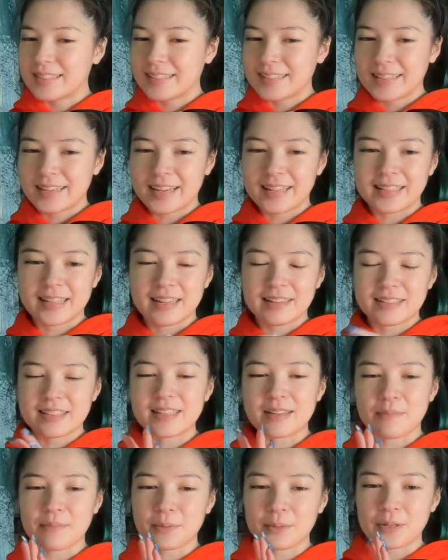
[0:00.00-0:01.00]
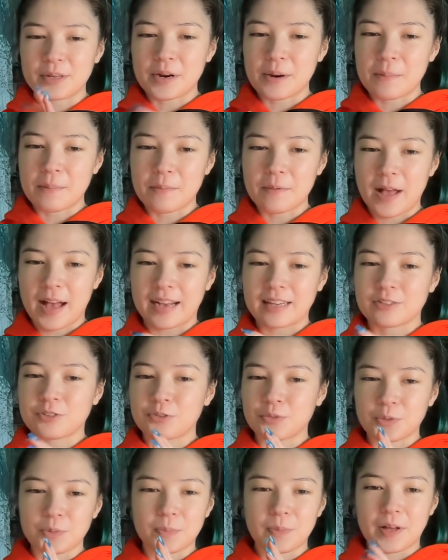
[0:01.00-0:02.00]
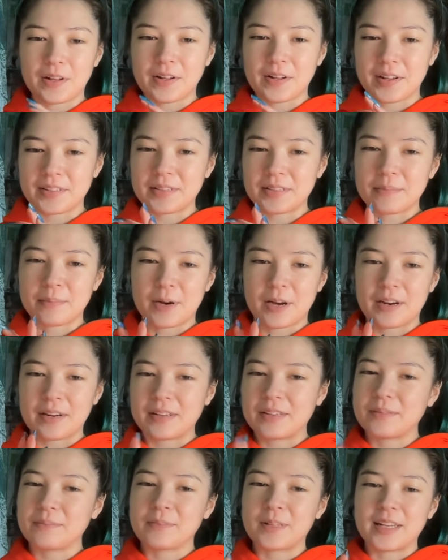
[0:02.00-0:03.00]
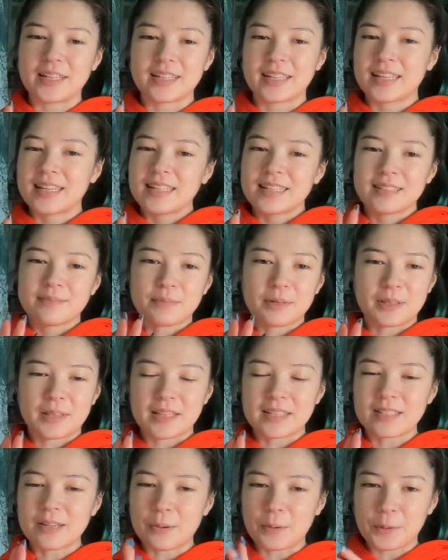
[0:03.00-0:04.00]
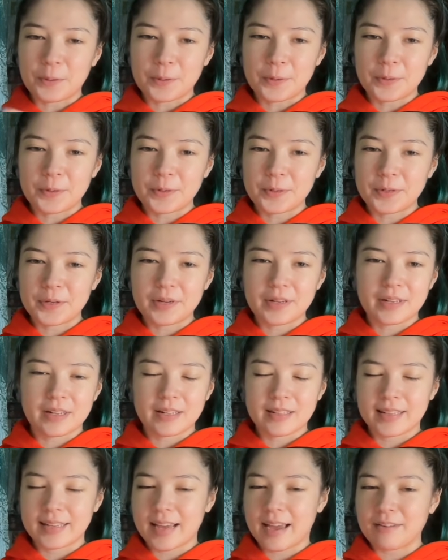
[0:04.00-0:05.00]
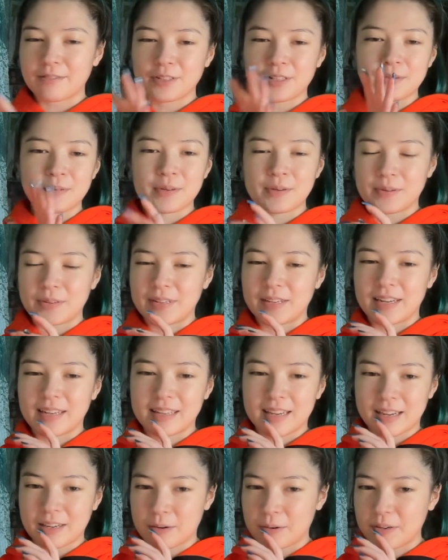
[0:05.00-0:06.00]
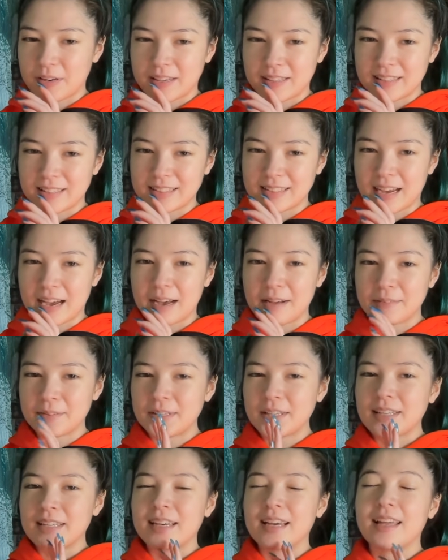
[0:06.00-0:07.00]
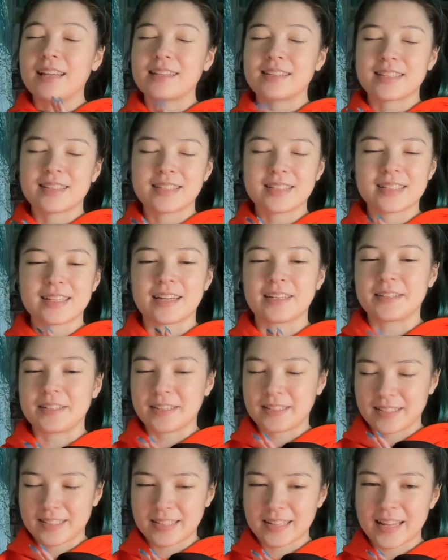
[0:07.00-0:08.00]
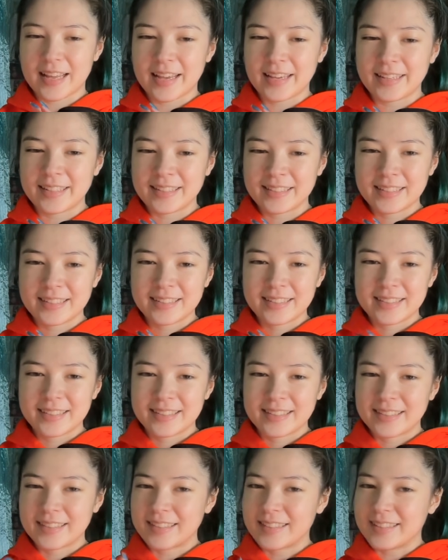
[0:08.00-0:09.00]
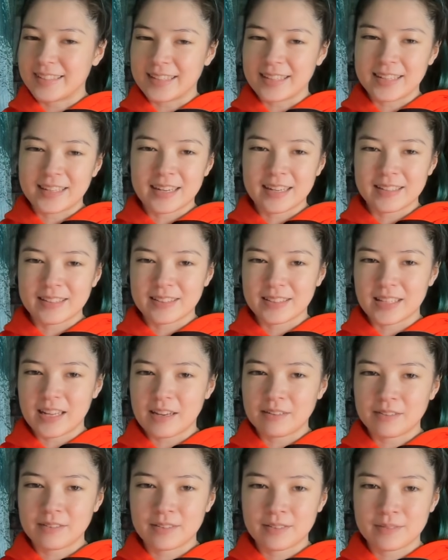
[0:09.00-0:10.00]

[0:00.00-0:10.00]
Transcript: and then simpler actual belt on the bottom. Like, but this whole, like, everything we got going on the top is such a slay. Love.